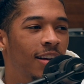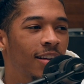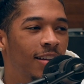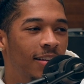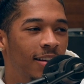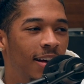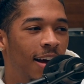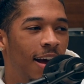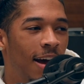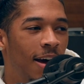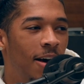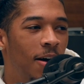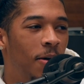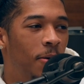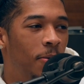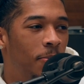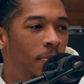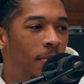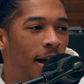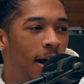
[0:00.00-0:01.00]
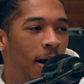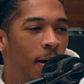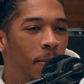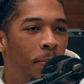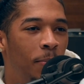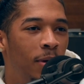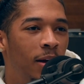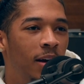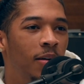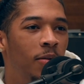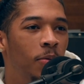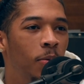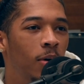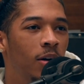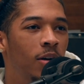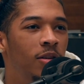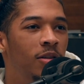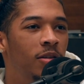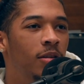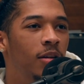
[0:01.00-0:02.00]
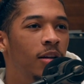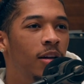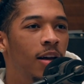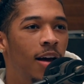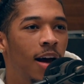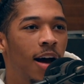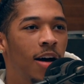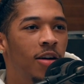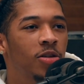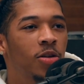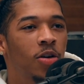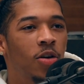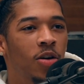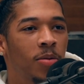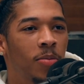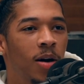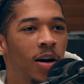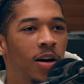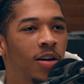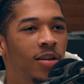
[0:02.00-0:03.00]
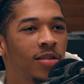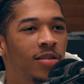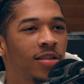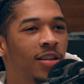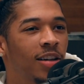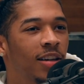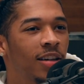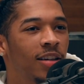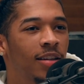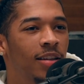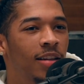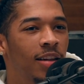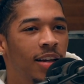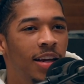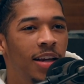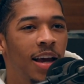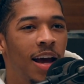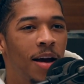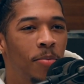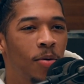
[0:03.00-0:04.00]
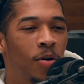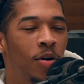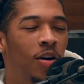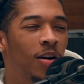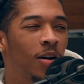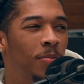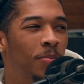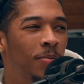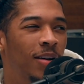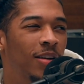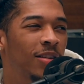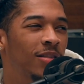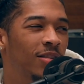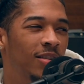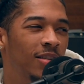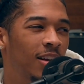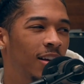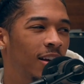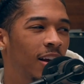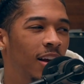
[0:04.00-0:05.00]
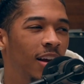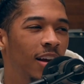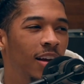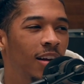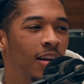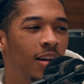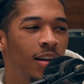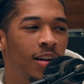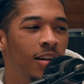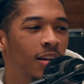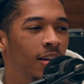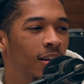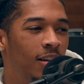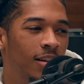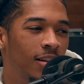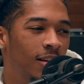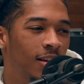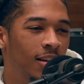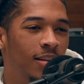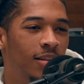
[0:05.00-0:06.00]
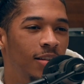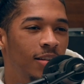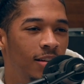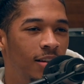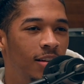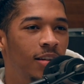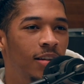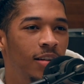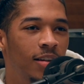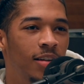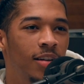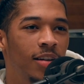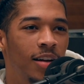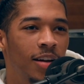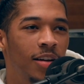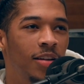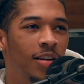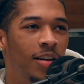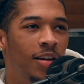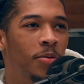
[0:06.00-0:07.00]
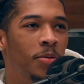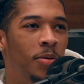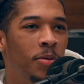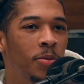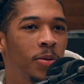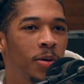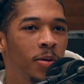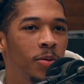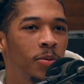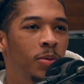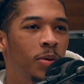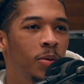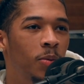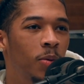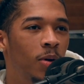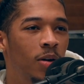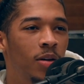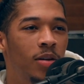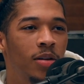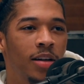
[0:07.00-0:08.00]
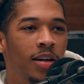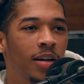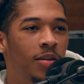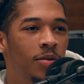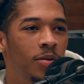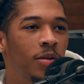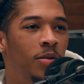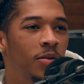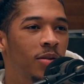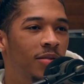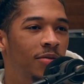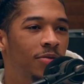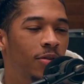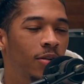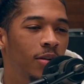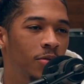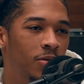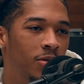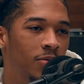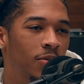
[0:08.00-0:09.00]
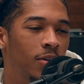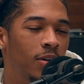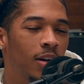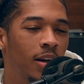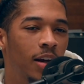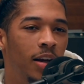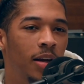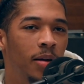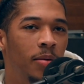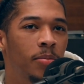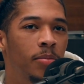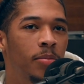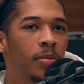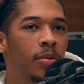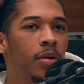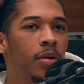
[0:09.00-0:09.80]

like how how big it was. I was talking to my cousin, and he had brought it up, and I was just like, yeah, like yeah, like we we, we won, and it was, it was a fun it was a fun game.